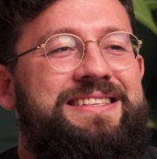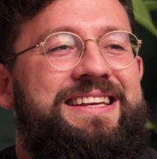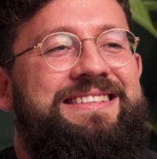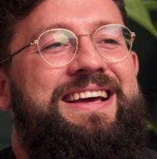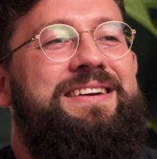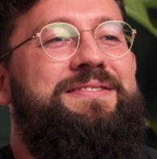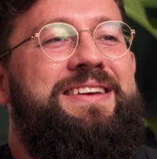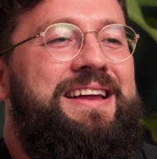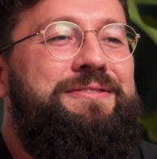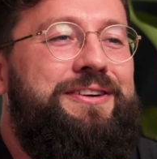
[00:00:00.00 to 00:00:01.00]
us getting tired of
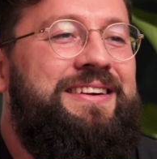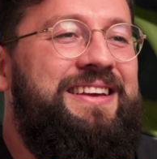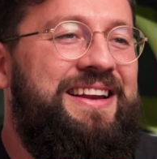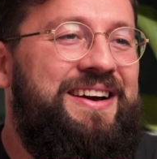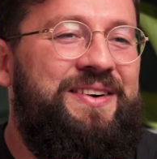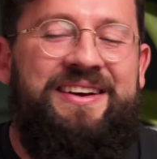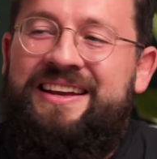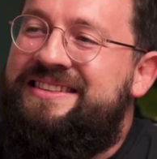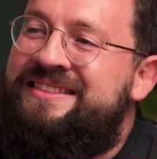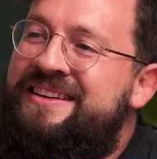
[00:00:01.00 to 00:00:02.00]
that ever. And
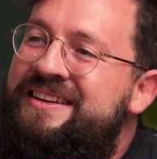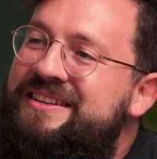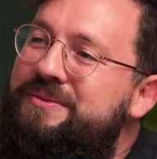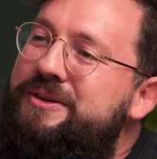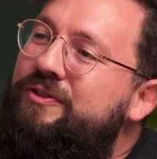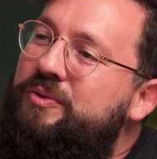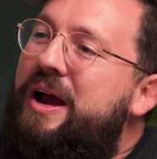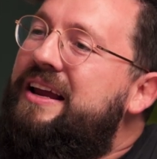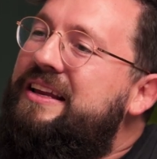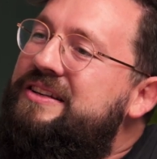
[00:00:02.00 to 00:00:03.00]
it's so much
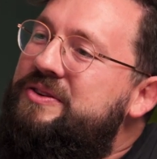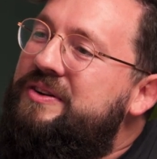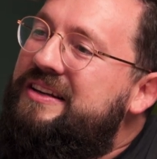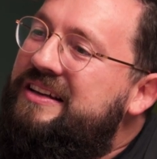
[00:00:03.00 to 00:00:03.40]
variety to it.